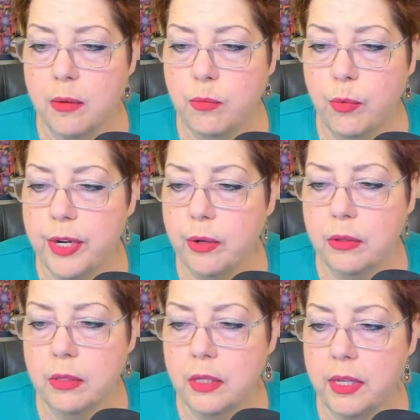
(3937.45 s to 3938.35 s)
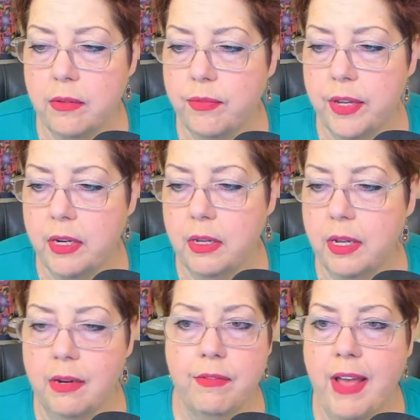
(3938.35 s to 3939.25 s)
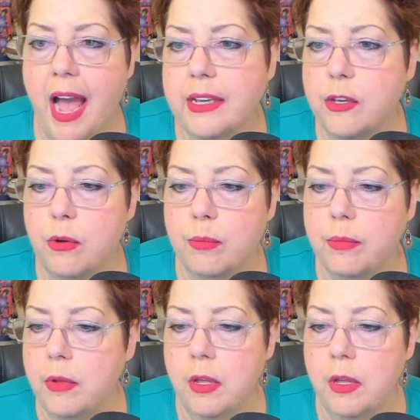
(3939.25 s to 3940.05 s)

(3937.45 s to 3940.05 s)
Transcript: We don't live in a vacuum.